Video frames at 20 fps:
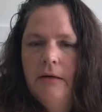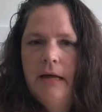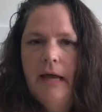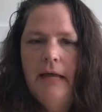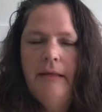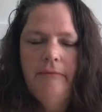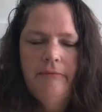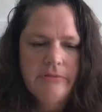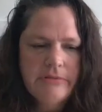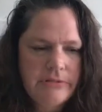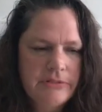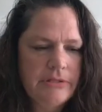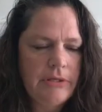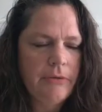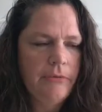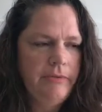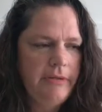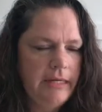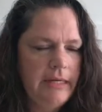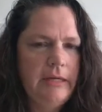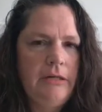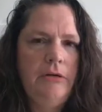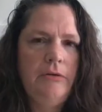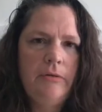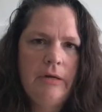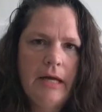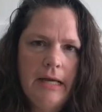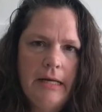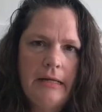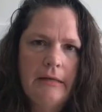And so then you
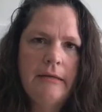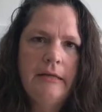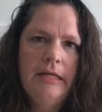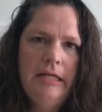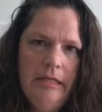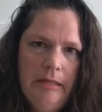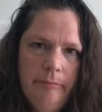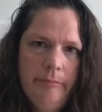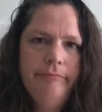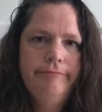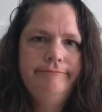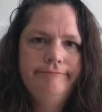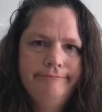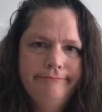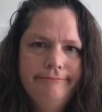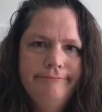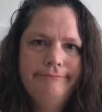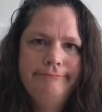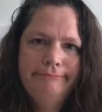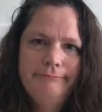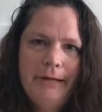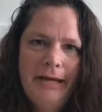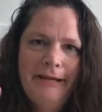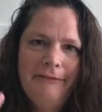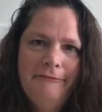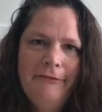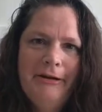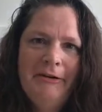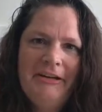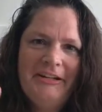kind of keep my
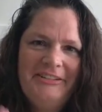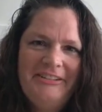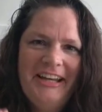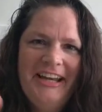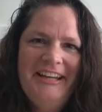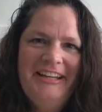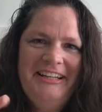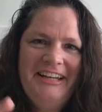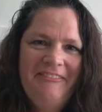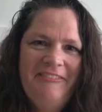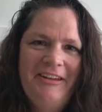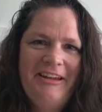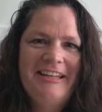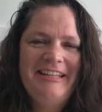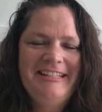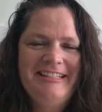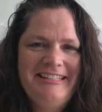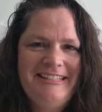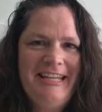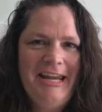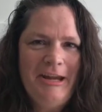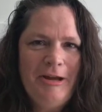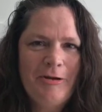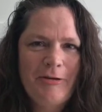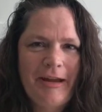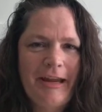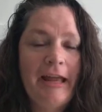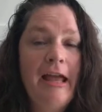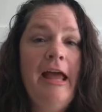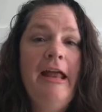very scientific
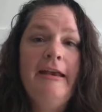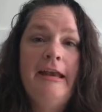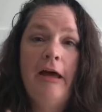tinkering.